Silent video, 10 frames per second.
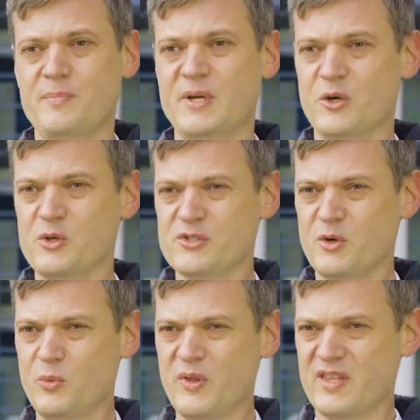but
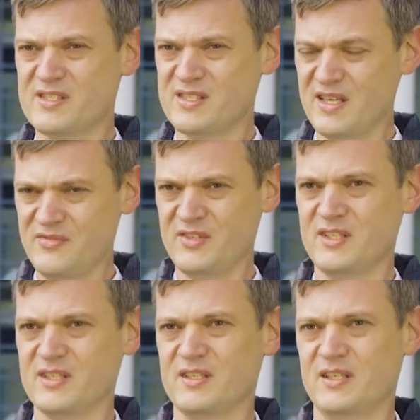also with the
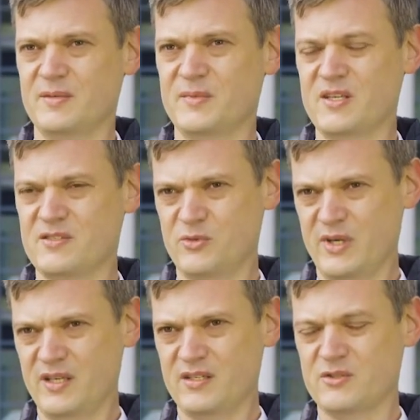safety that is
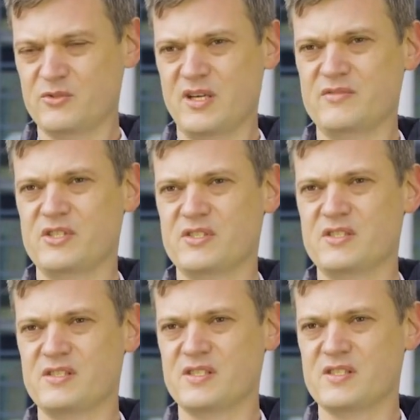related to driver
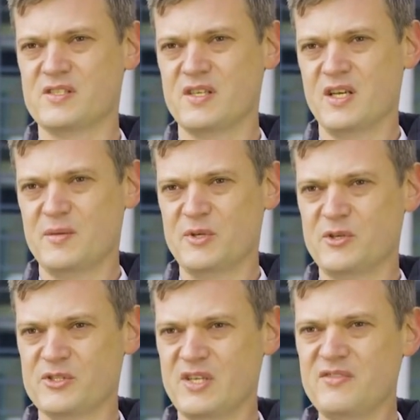assistance,
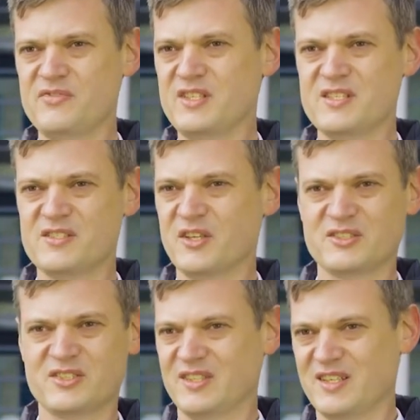because safety is
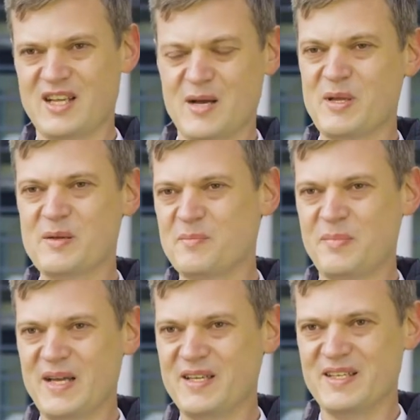not coming
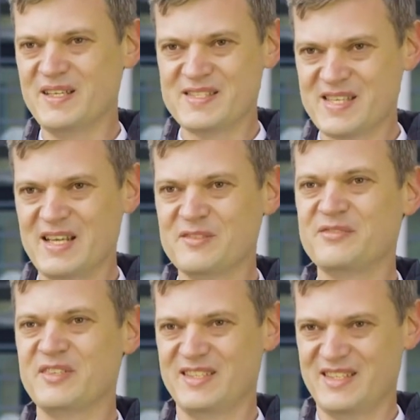by itself.